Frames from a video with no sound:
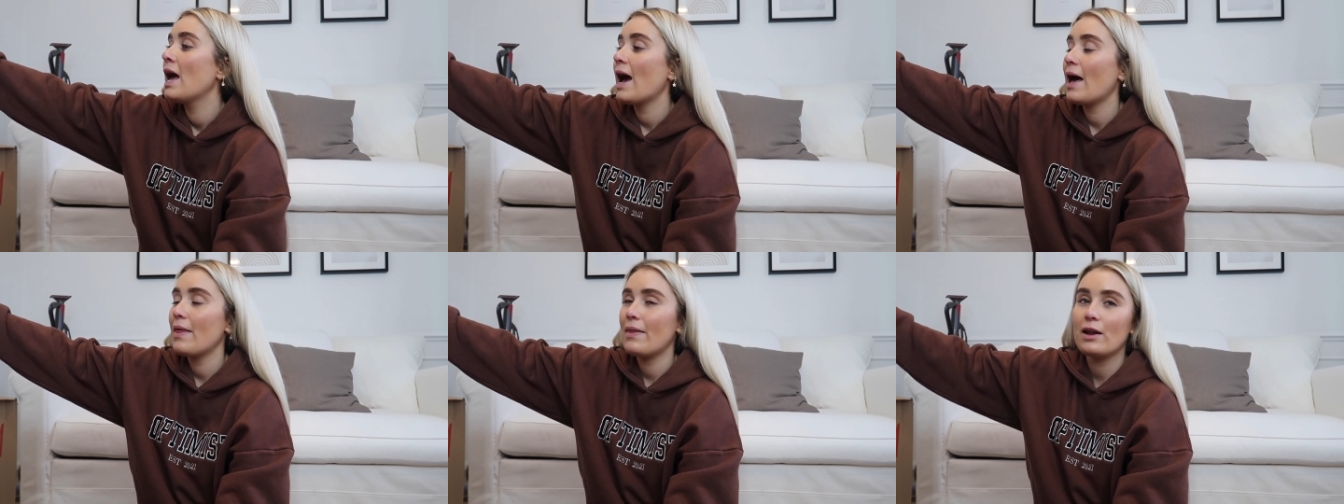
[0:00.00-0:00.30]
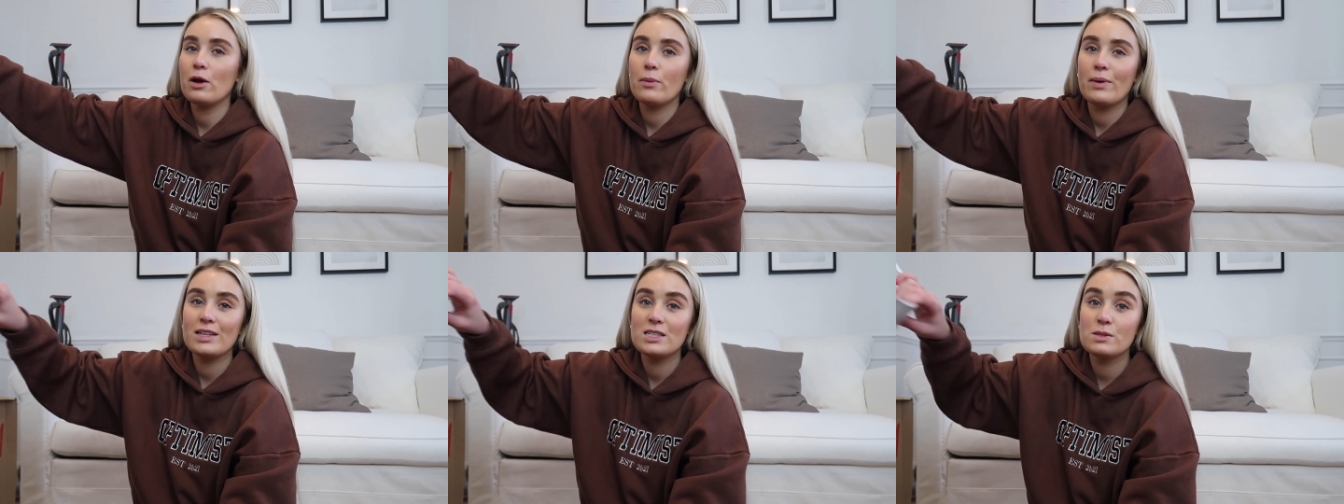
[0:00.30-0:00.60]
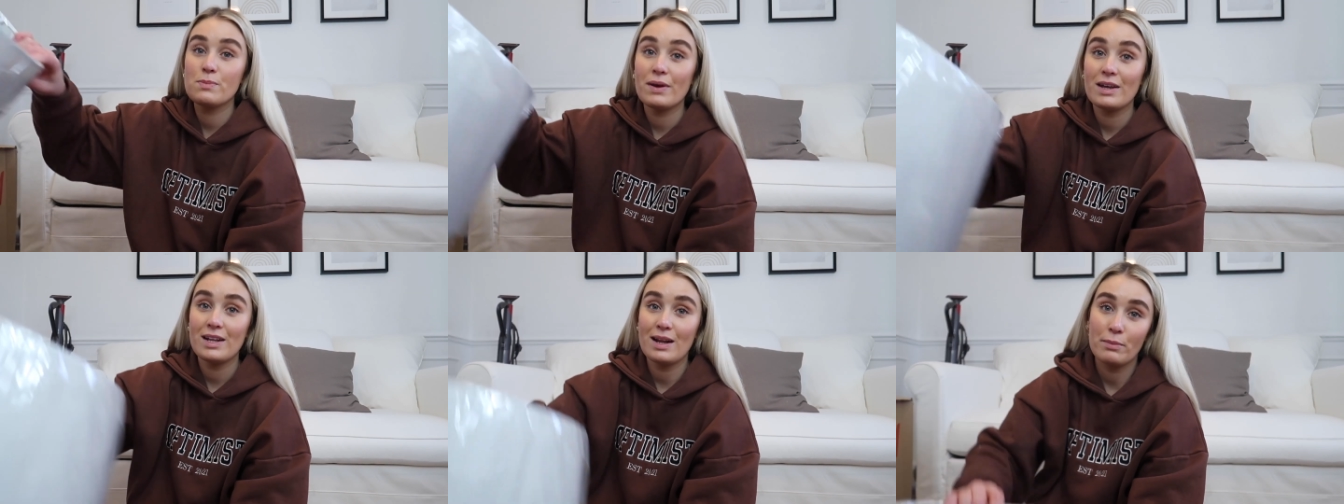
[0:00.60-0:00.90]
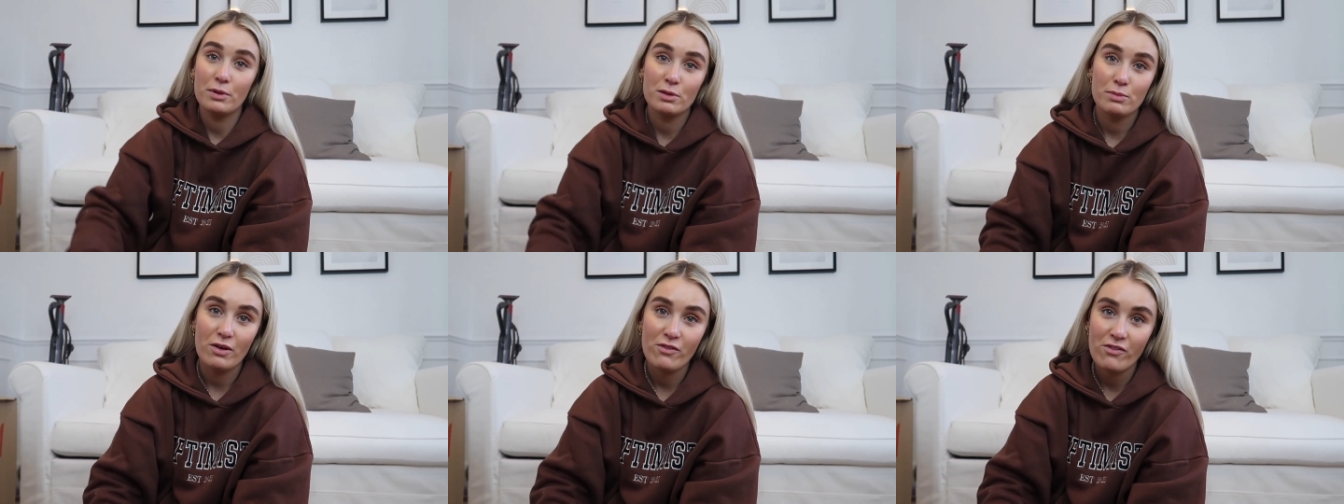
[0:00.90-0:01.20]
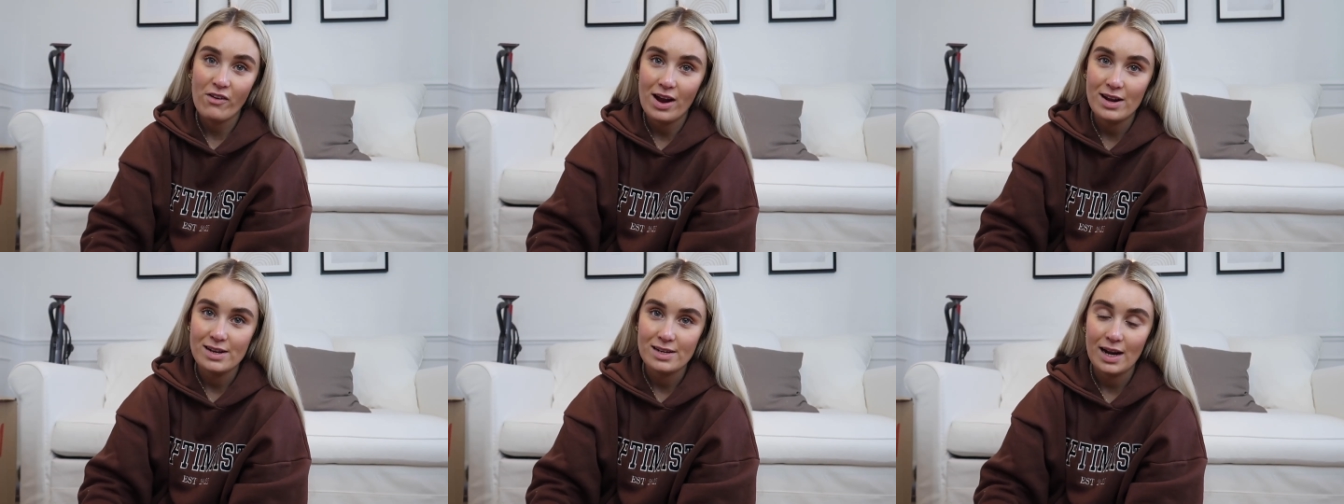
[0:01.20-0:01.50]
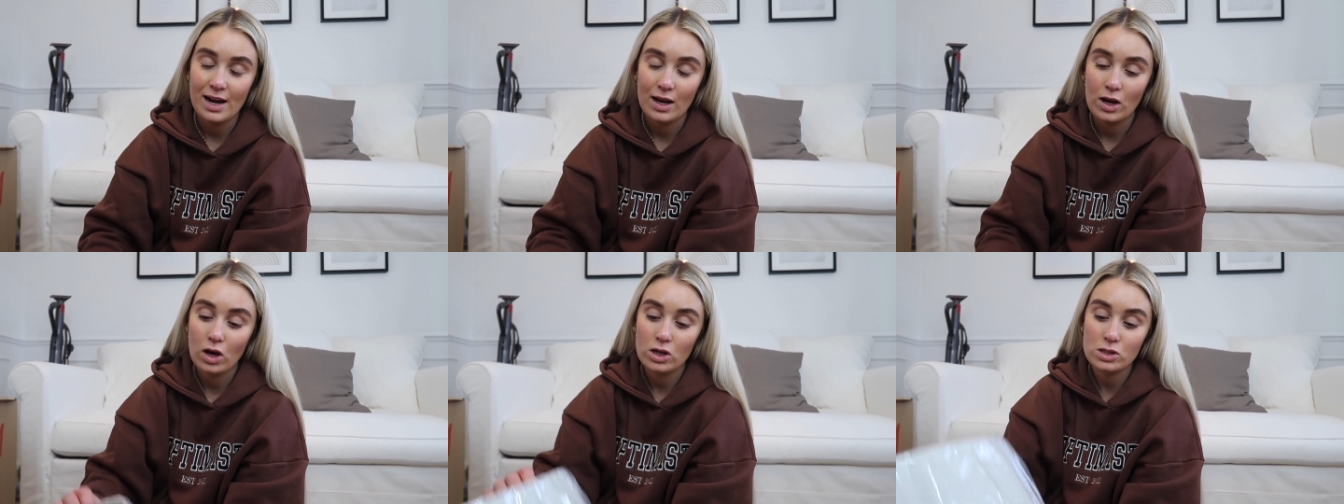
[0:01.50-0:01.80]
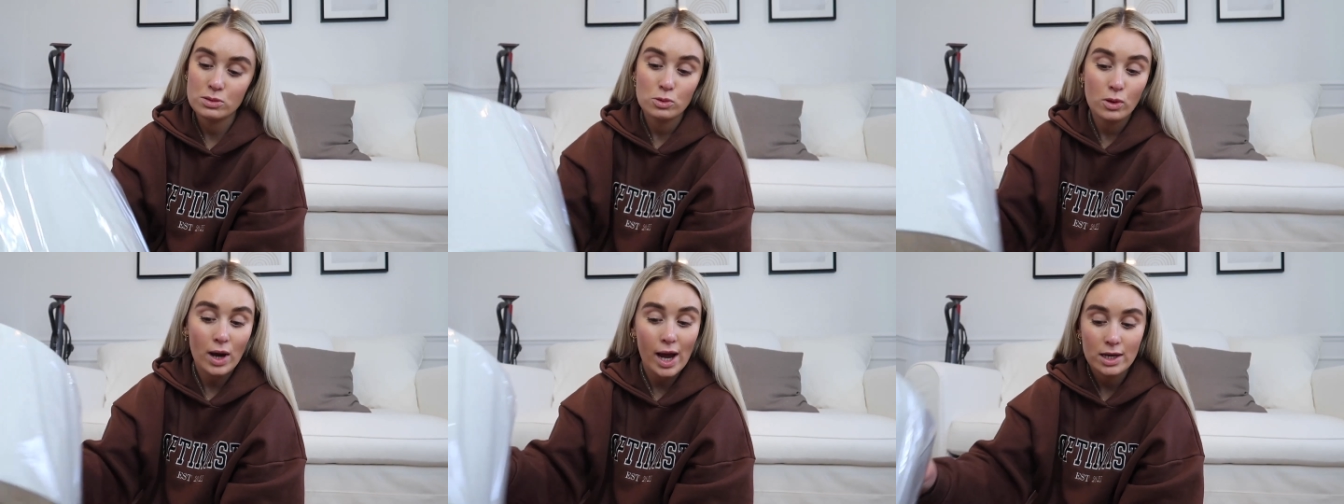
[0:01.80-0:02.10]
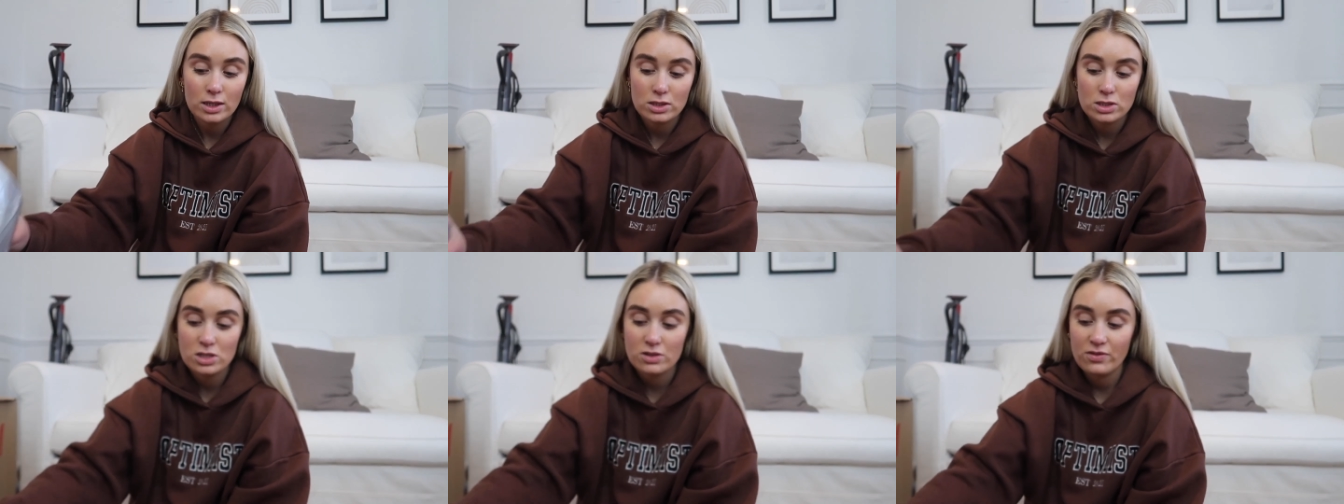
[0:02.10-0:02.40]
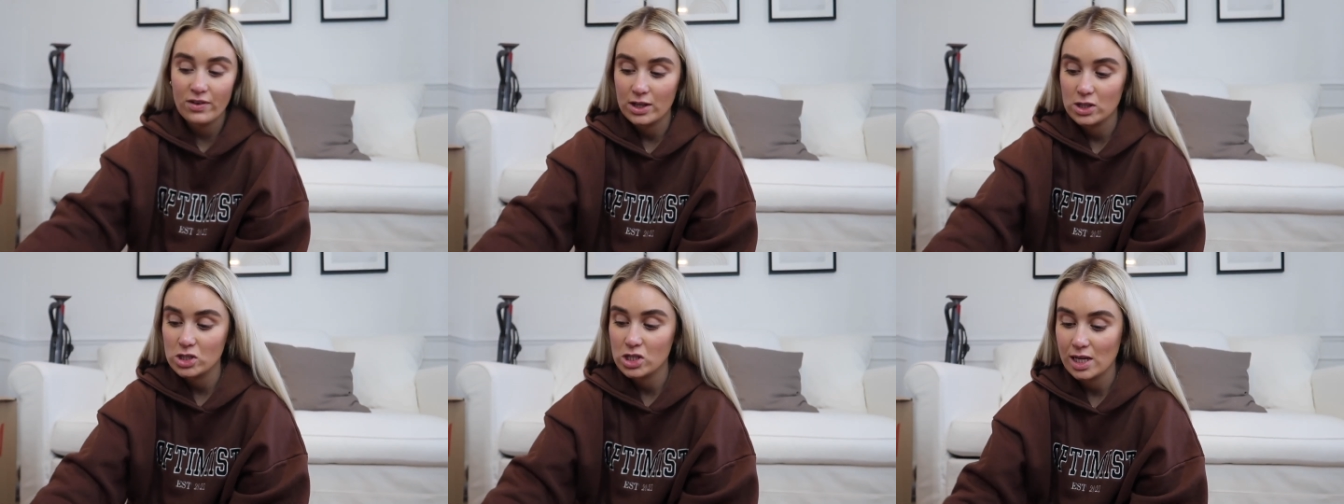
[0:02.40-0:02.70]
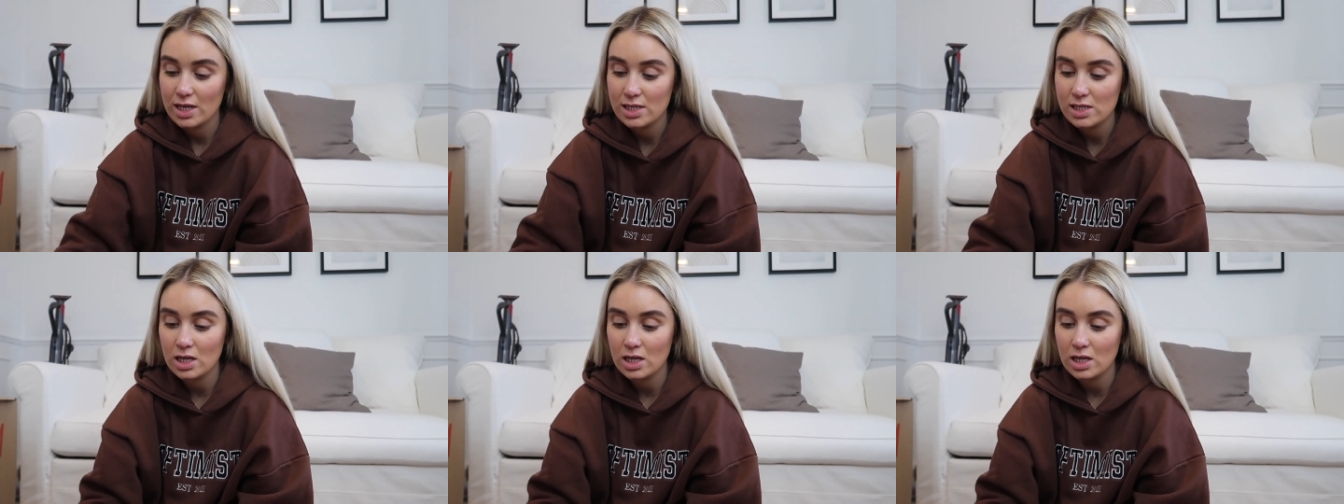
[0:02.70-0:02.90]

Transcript: And then I went to B and M with my friend and I got some quite good stuff, actually.